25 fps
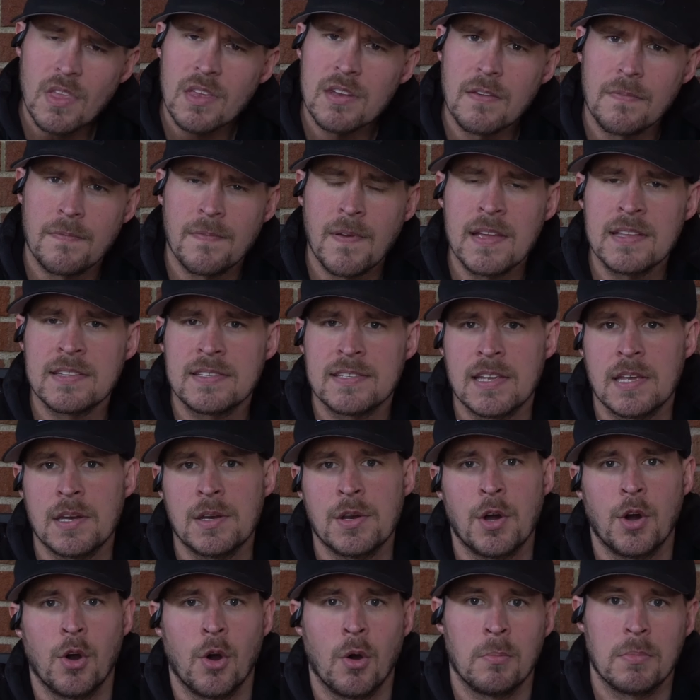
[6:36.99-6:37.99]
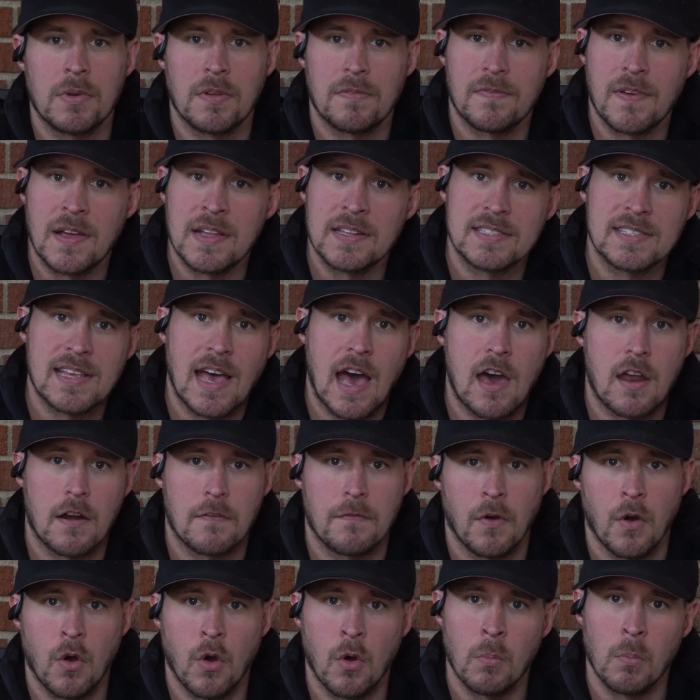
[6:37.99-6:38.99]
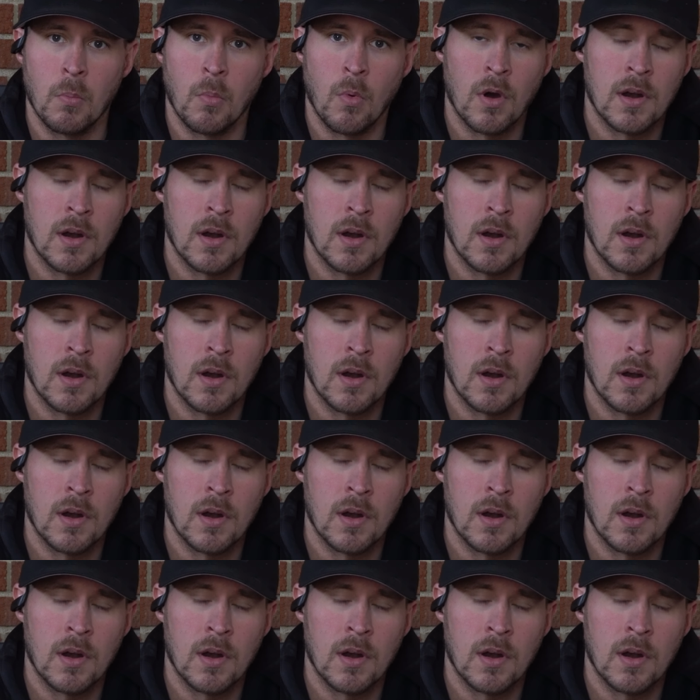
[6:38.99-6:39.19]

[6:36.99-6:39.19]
Defense in home, defense out of home,